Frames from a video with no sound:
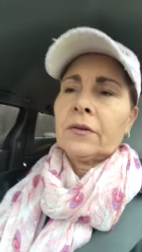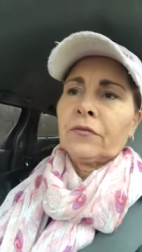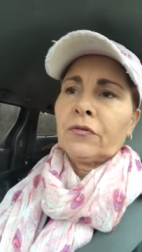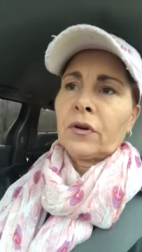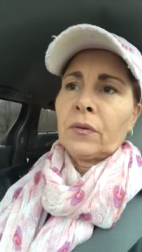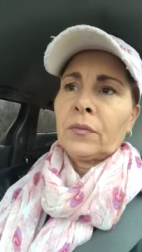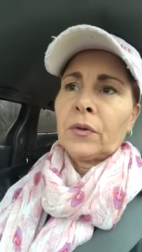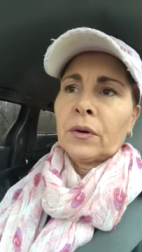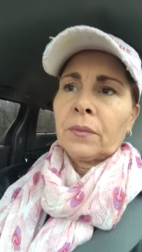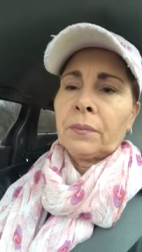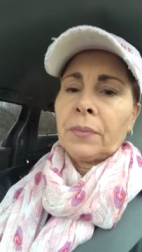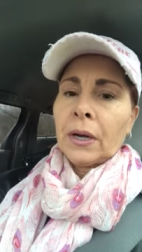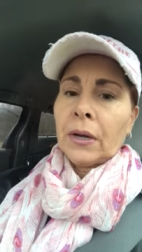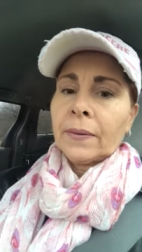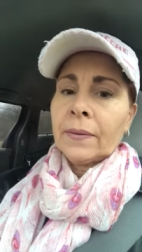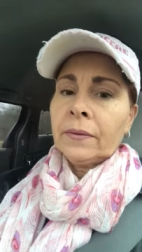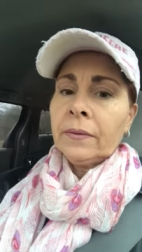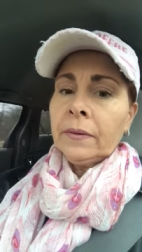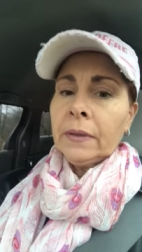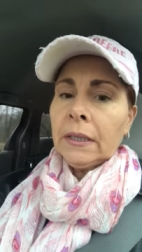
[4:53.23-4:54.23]
from your
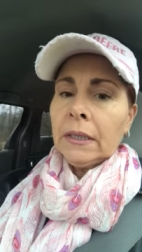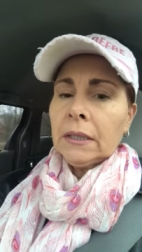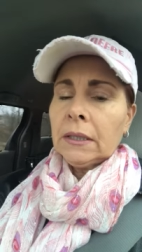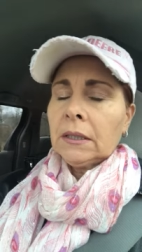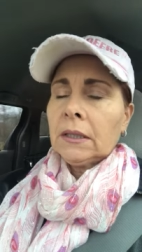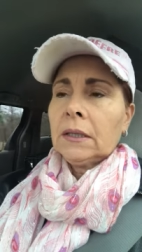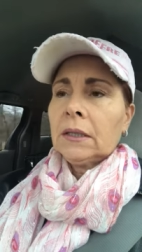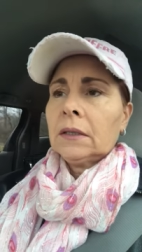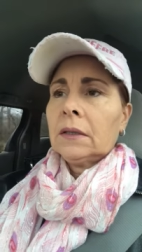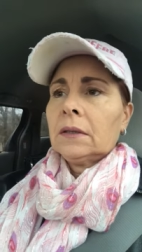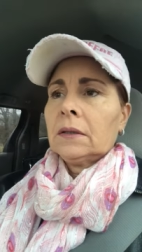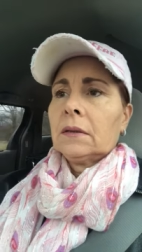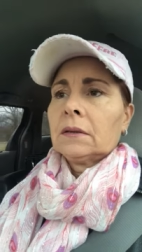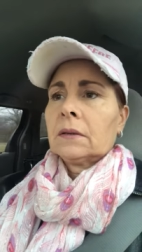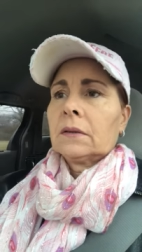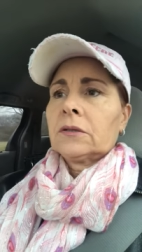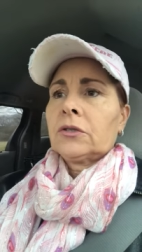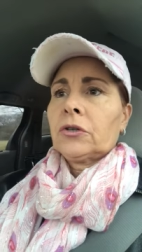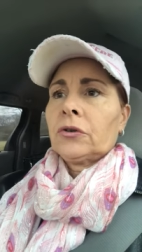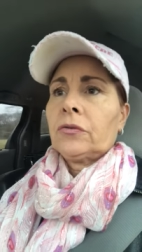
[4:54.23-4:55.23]
bone
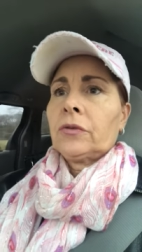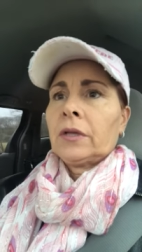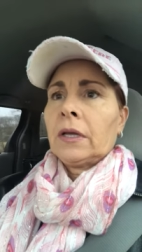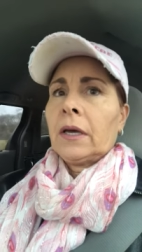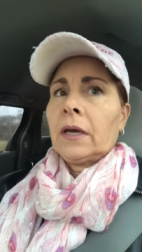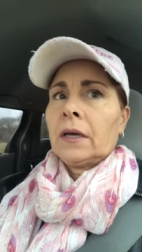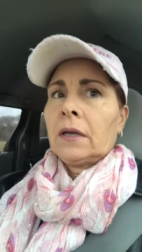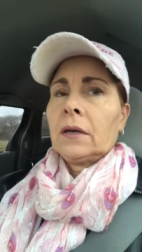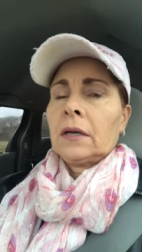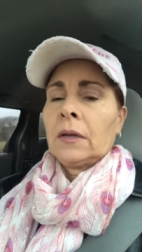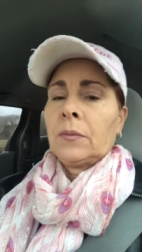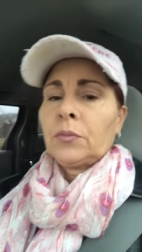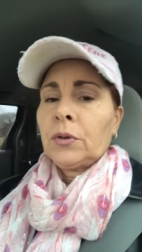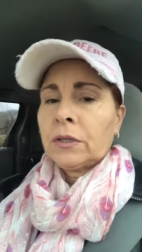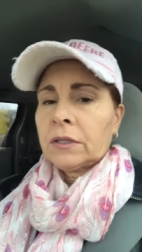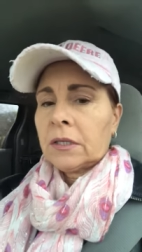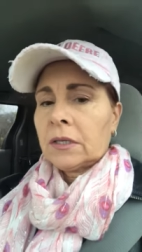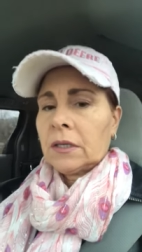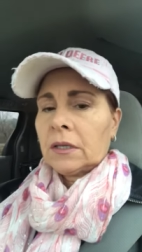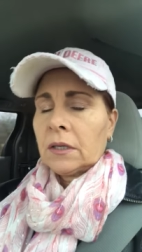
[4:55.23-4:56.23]
so that and
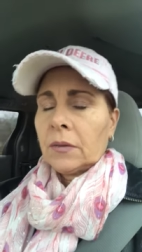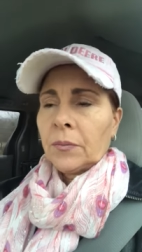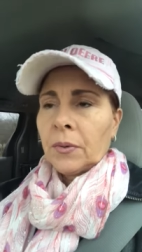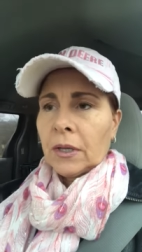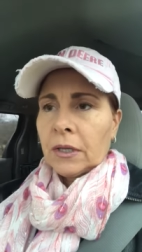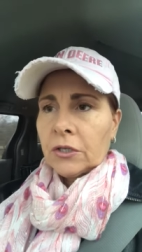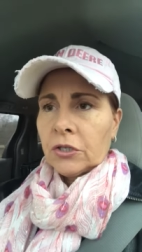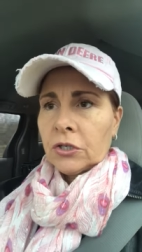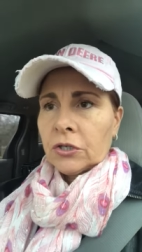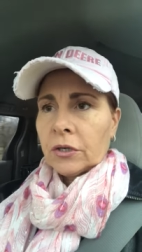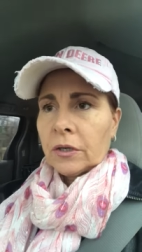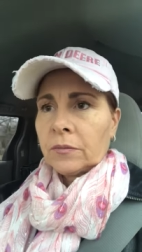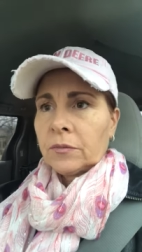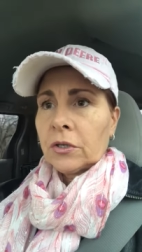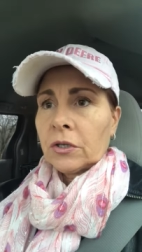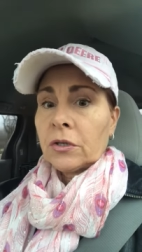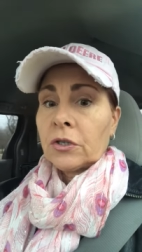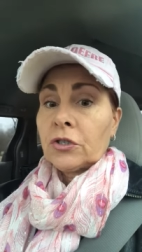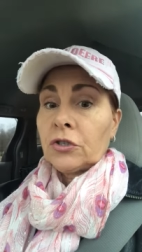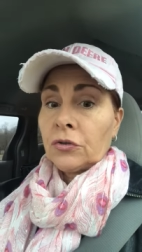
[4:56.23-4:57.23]
puts it in the bloodstream so
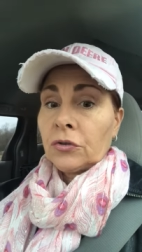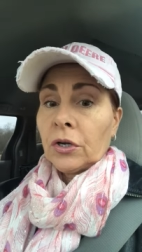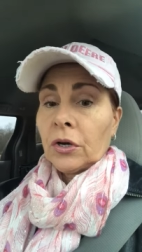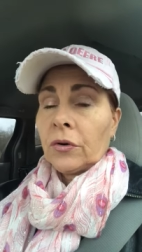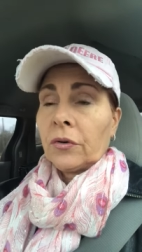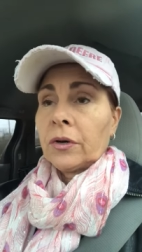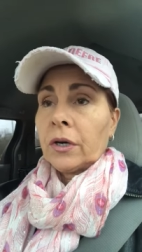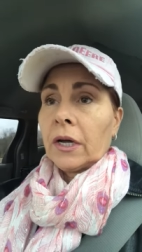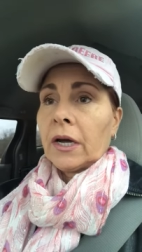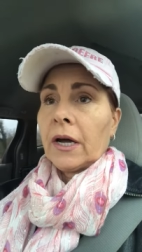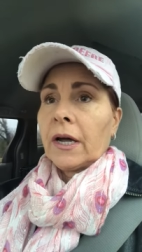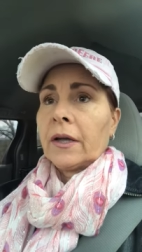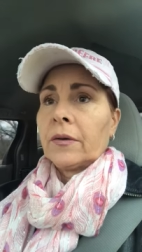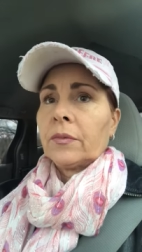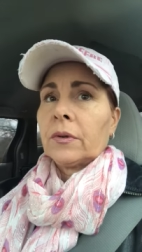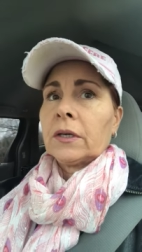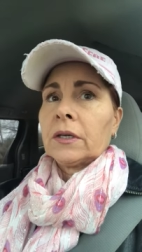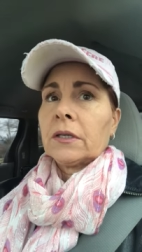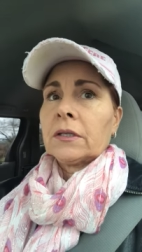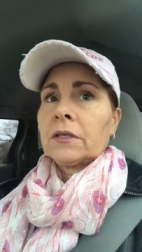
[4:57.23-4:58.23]
that you don't die
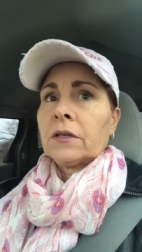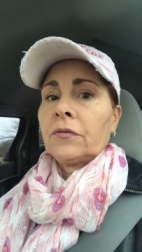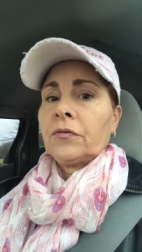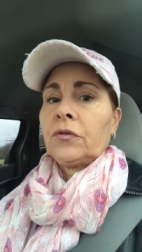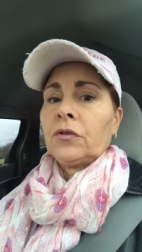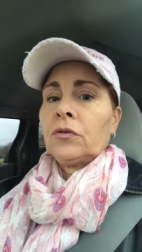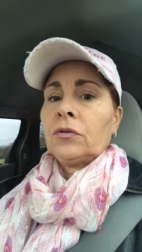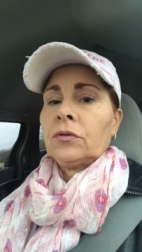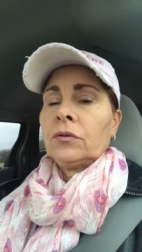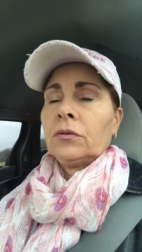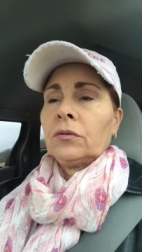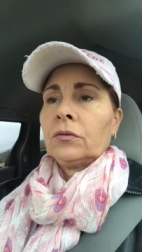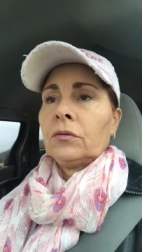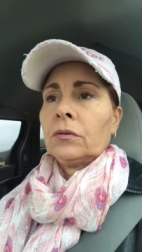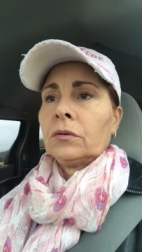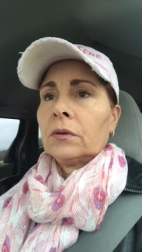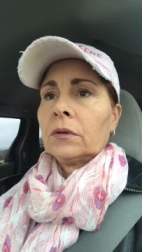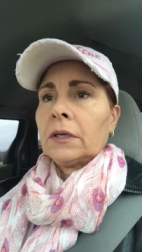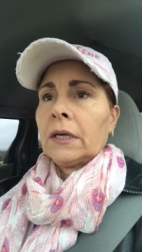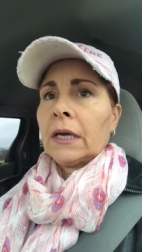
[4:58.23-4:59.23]
because if you
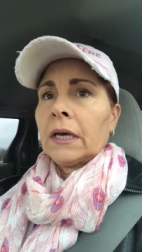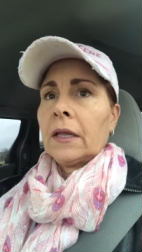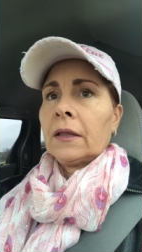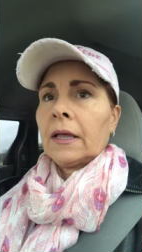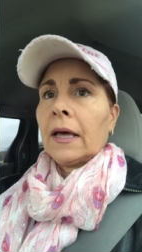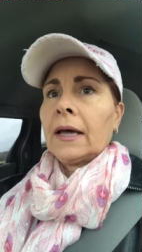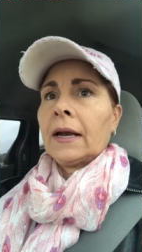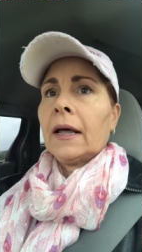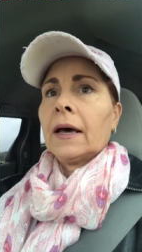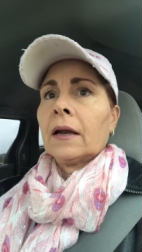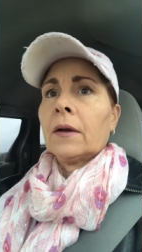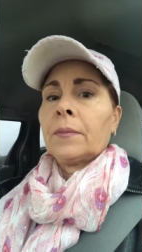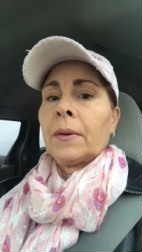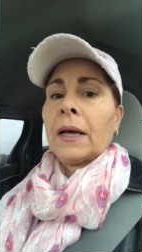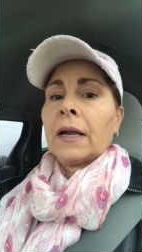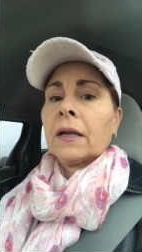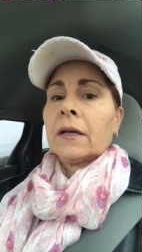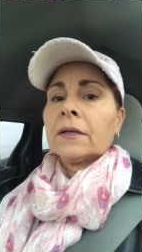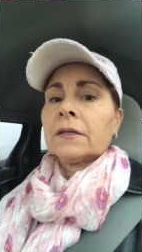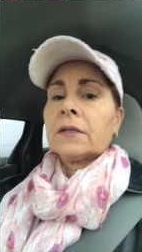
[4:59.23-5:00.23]
get that out of
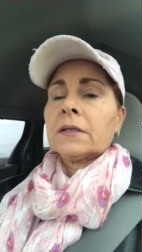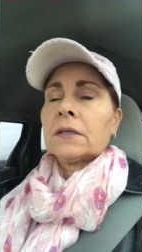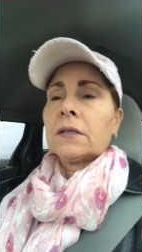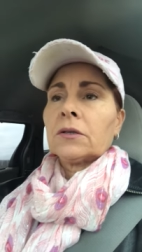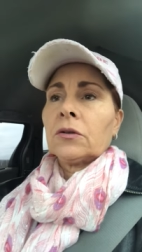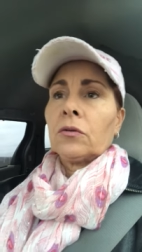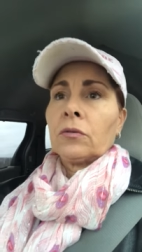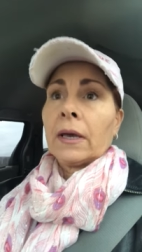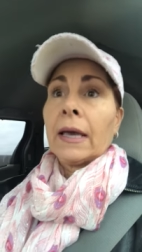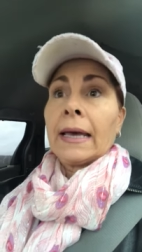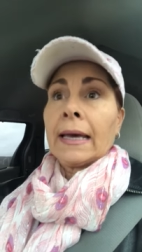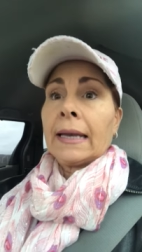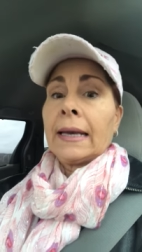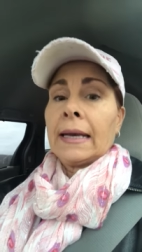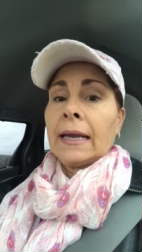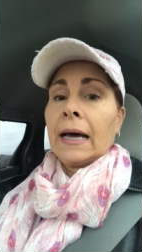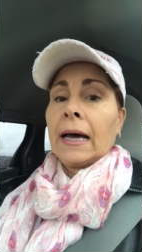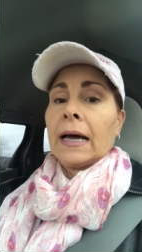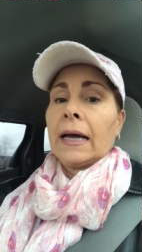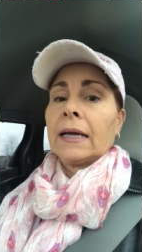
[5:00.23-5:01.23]
balance you can
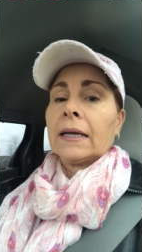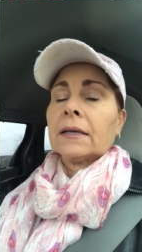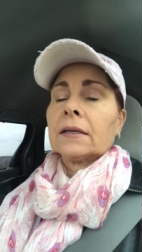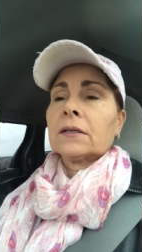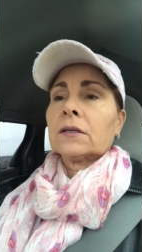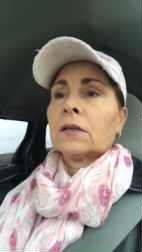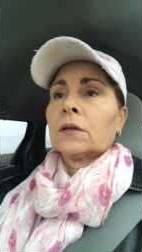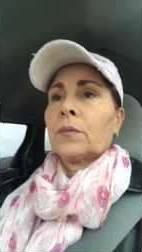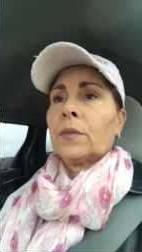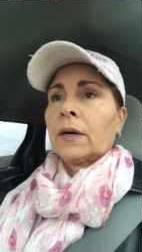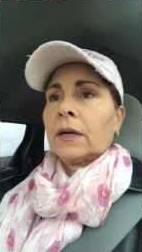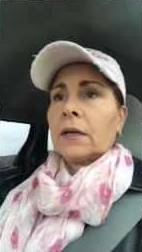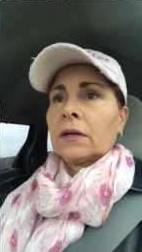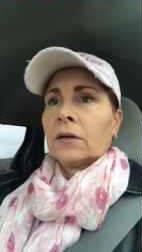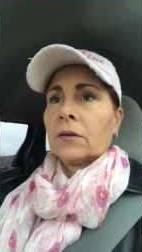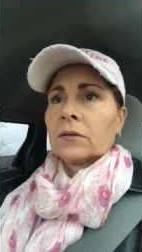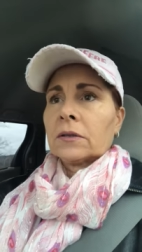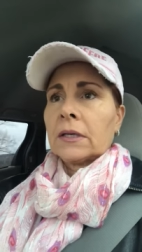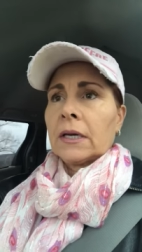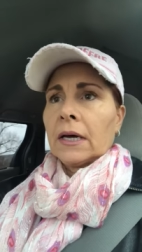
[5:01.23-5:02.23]
die so the body
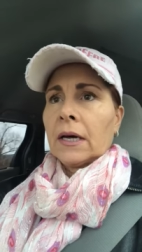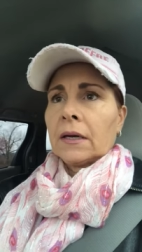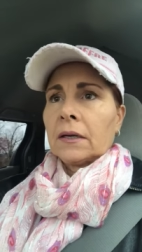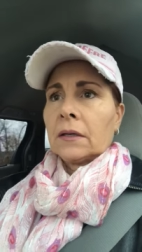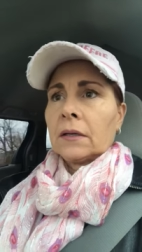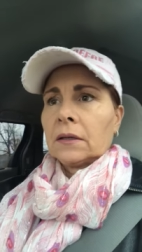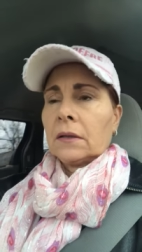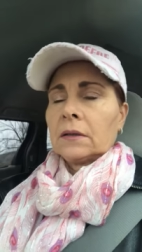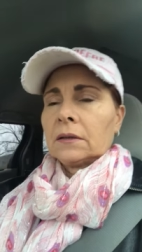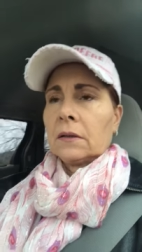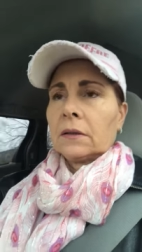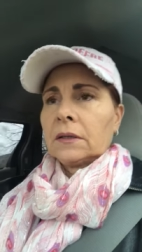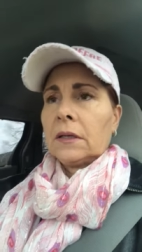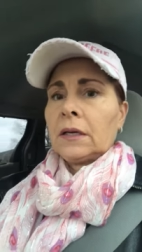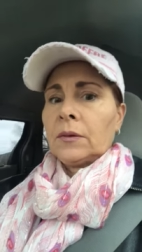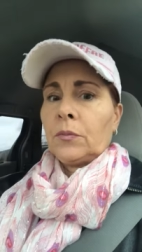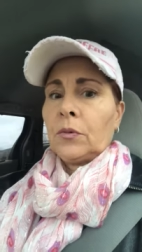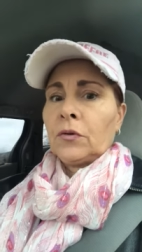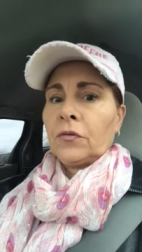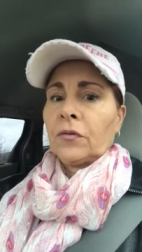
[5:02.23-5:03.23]
knows how to
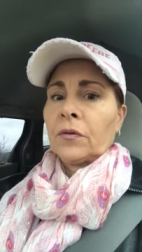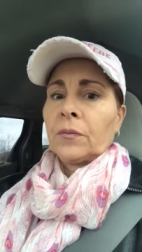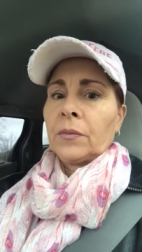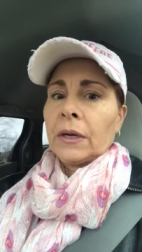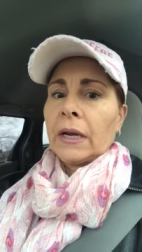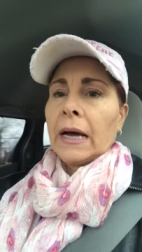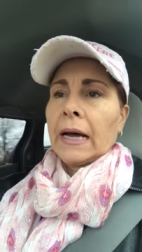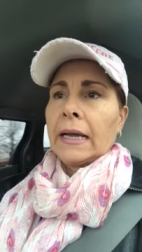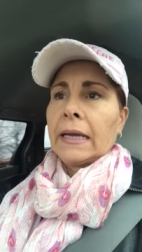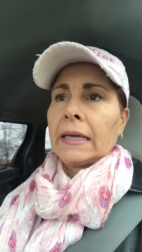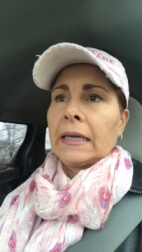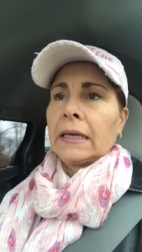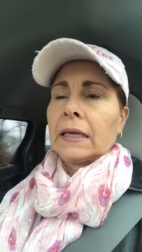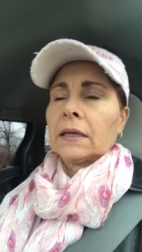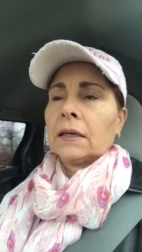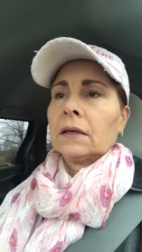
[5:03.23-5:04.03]
keep you from dying